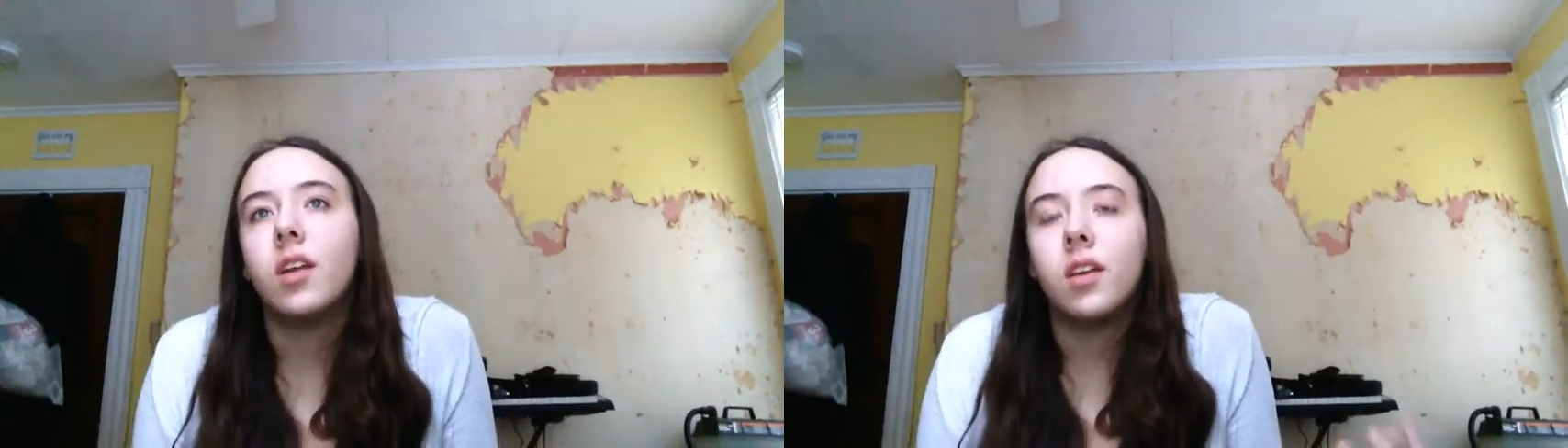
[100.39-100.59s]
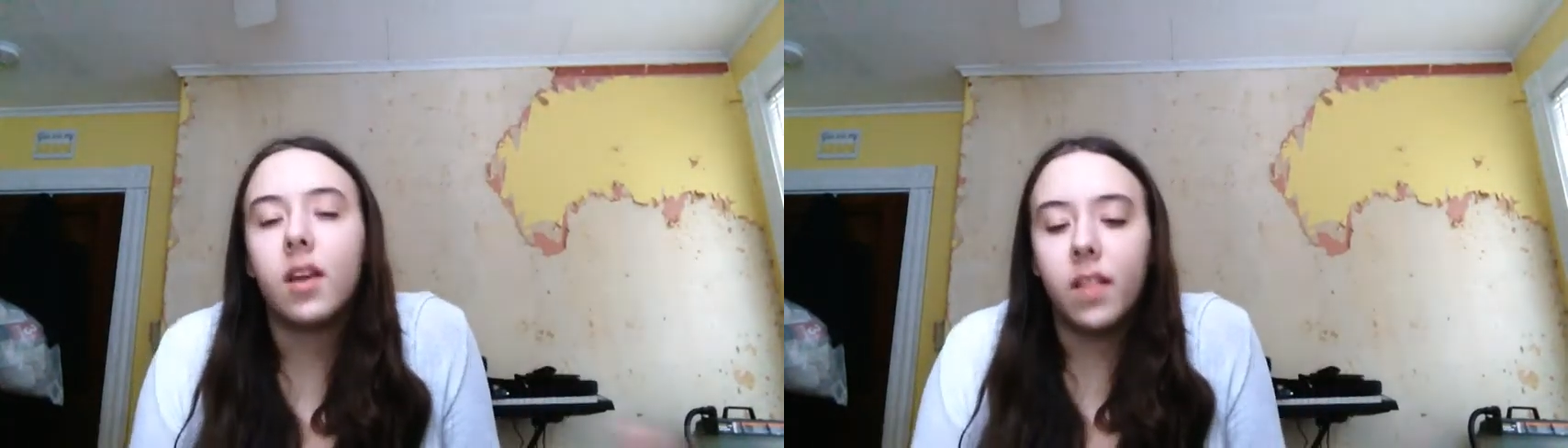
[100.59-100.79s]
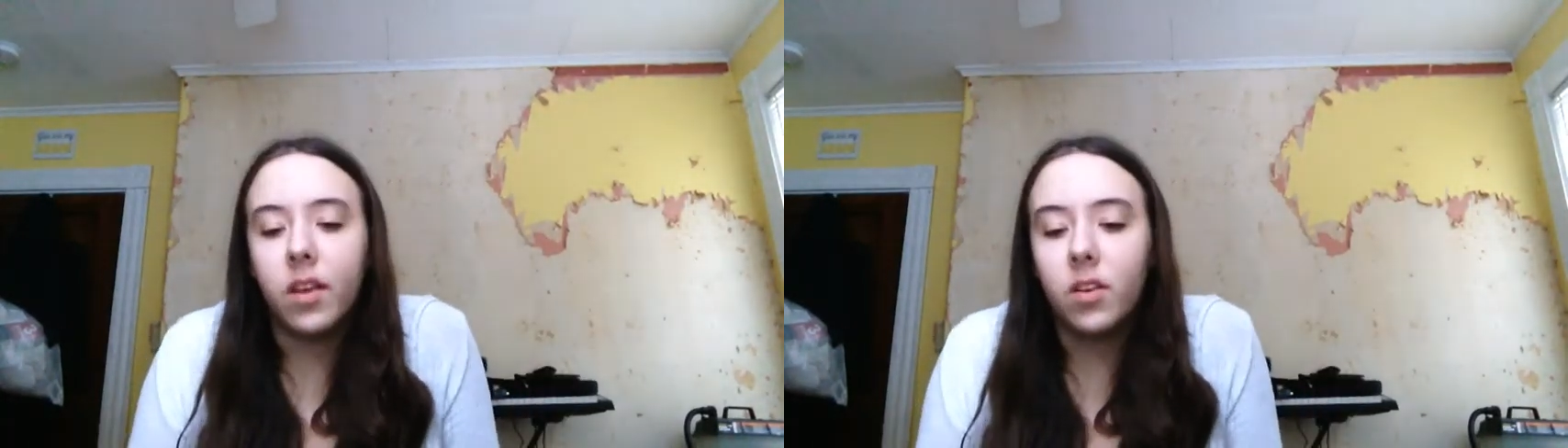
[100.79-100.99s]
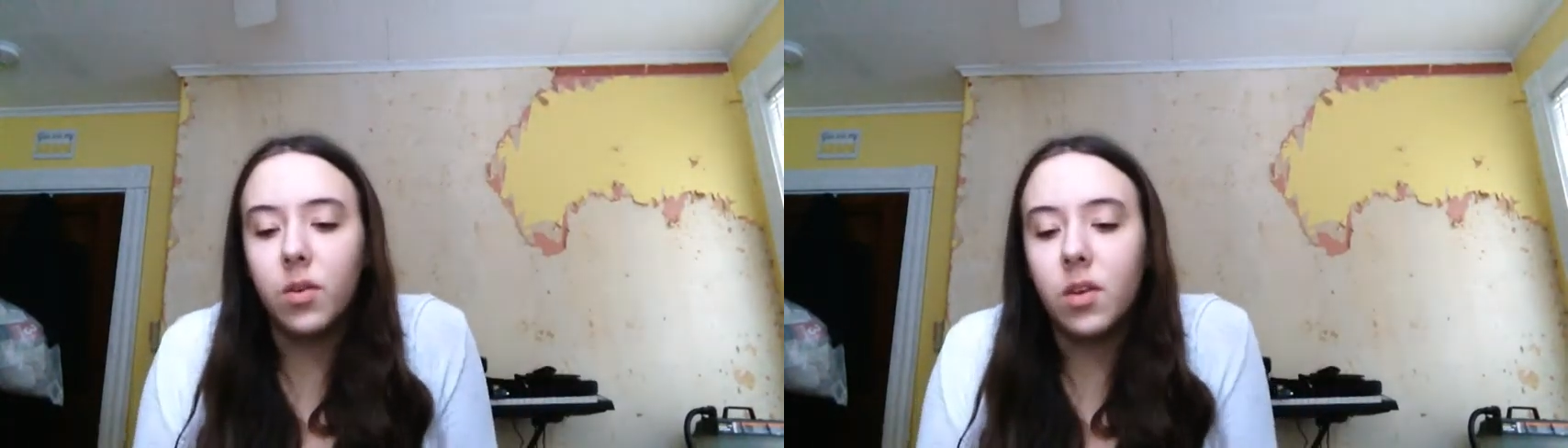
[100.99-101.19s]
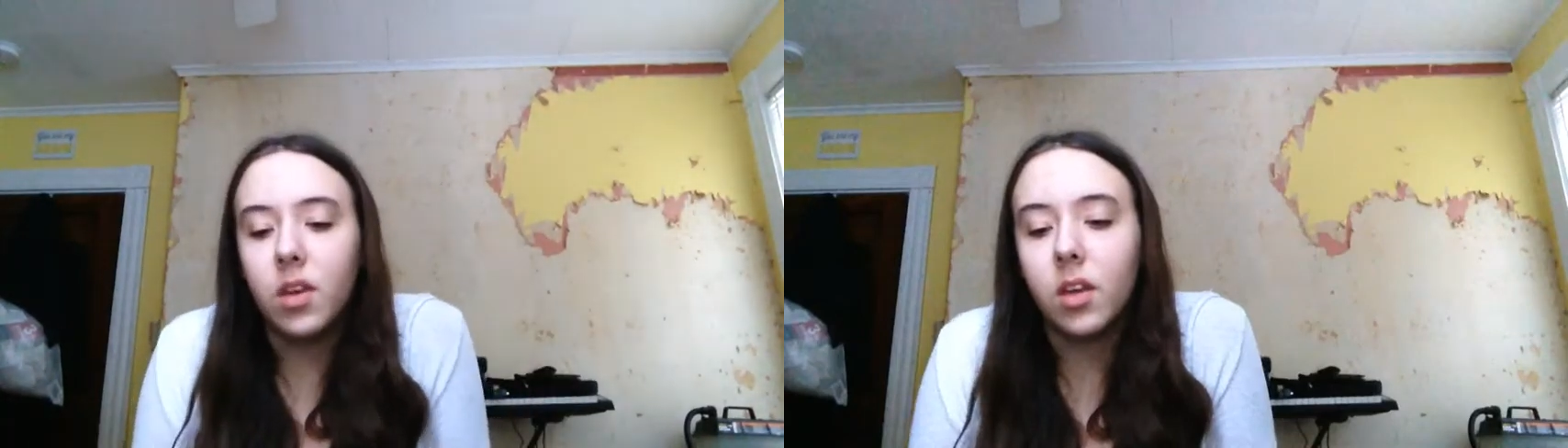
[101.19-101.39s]
and I like
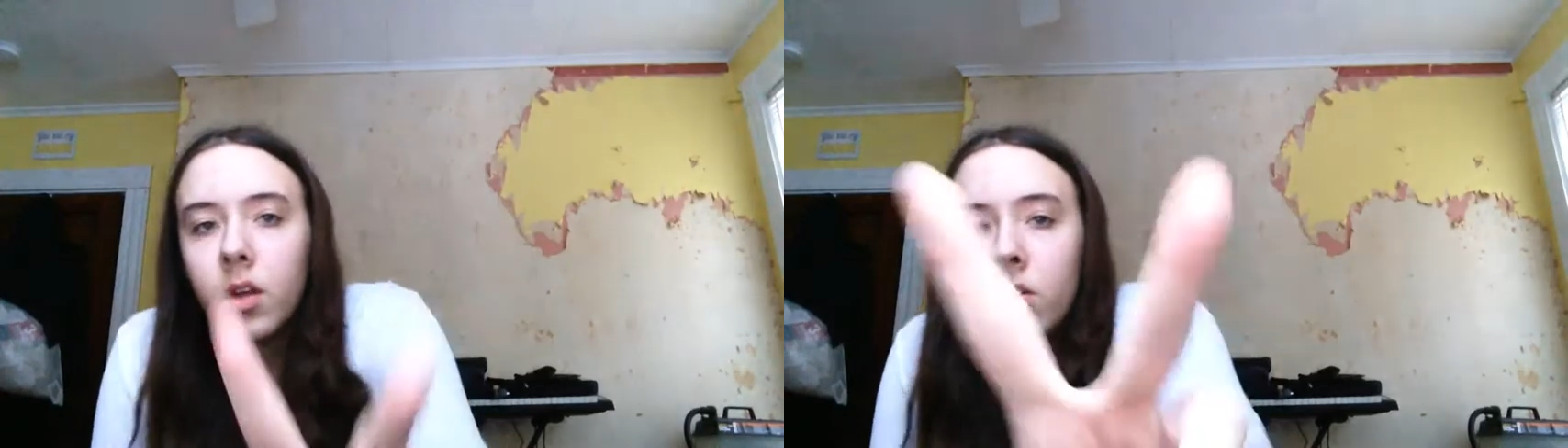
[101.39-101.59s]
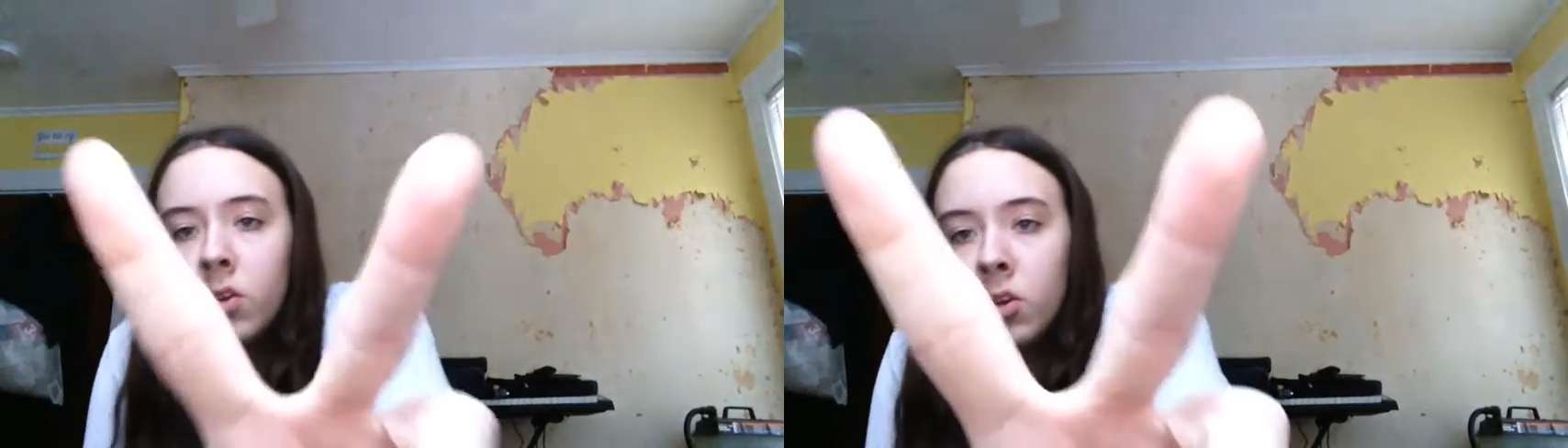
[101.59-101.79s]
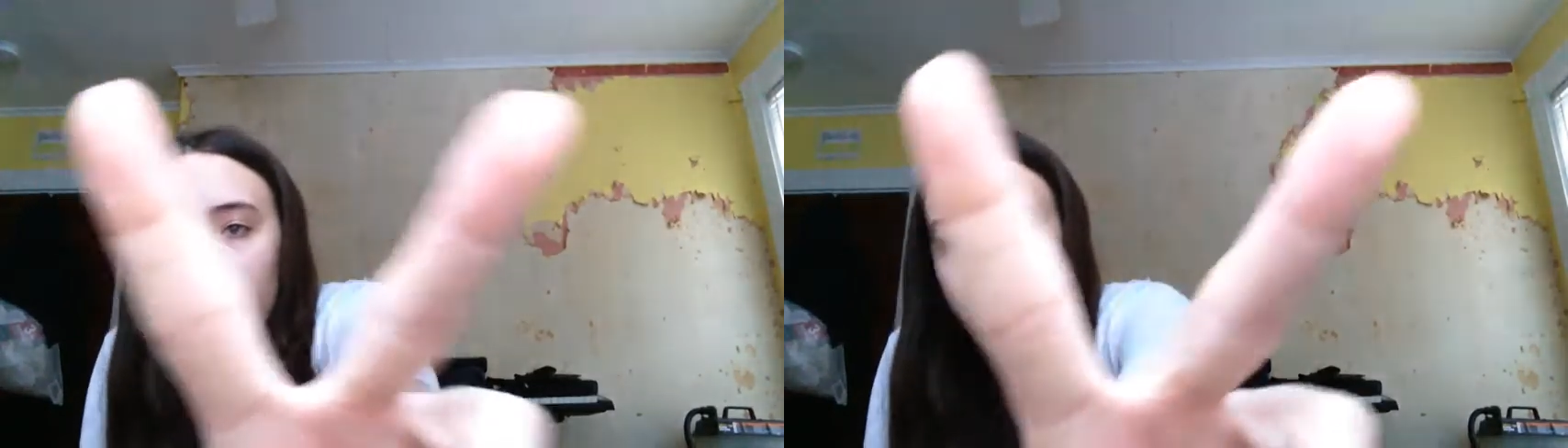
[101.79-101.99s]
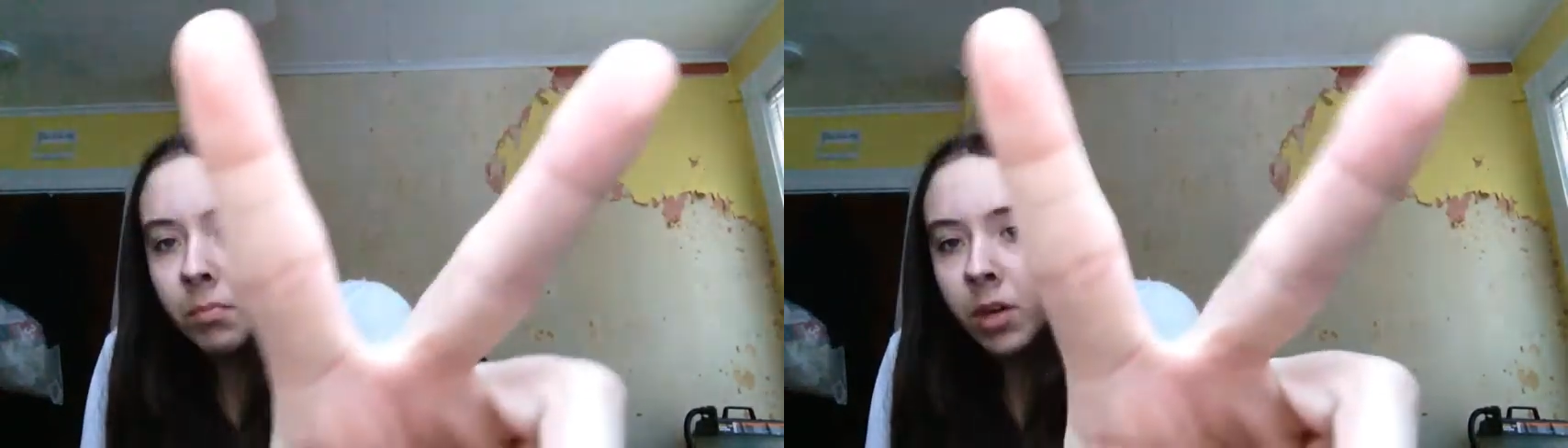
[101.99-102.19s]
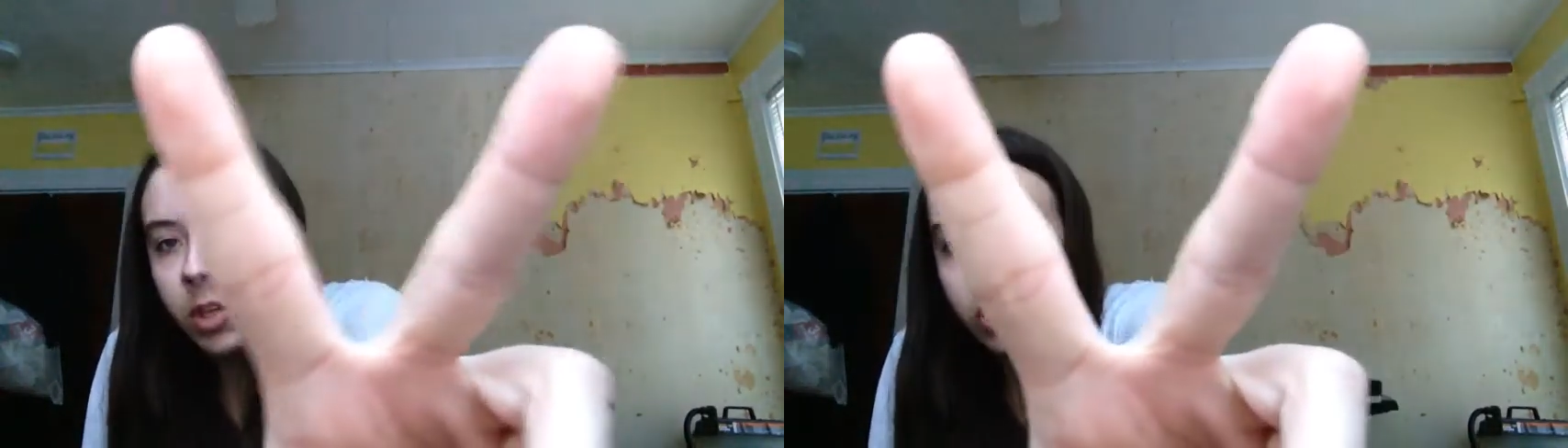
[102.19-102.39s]
doing it.
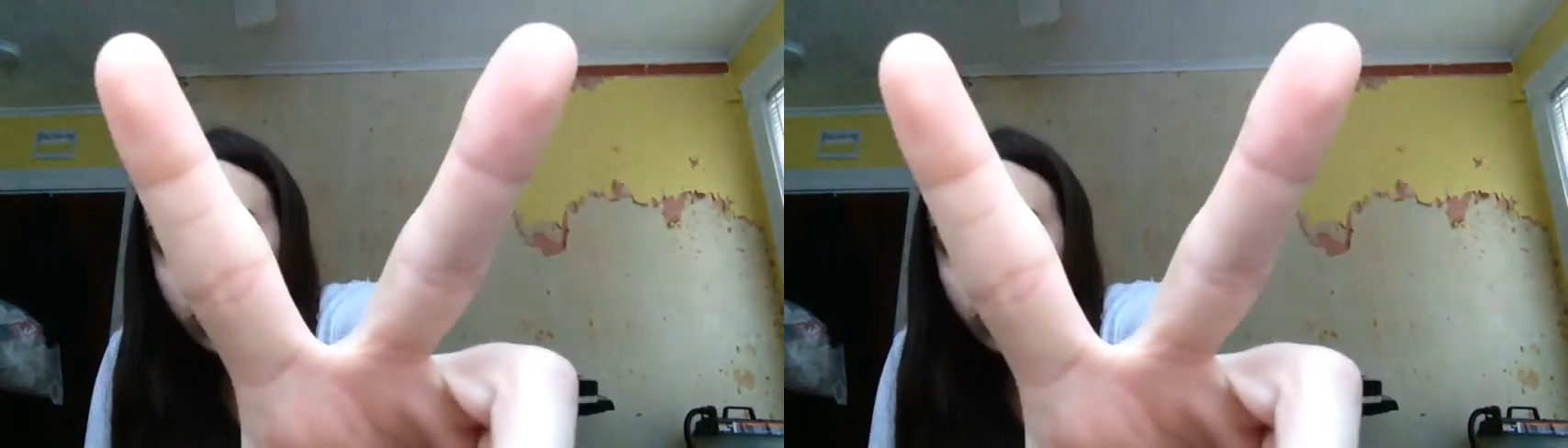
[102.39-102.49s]
Number